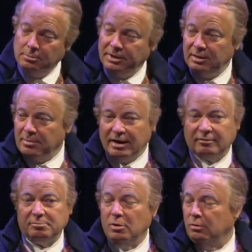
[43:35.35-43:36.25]
But he might
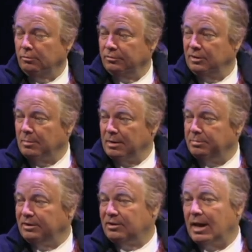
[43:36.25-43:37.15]
have moved, he
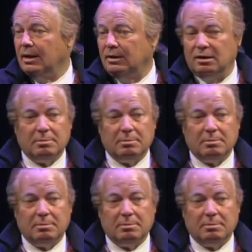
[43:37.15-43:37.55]
might be dead,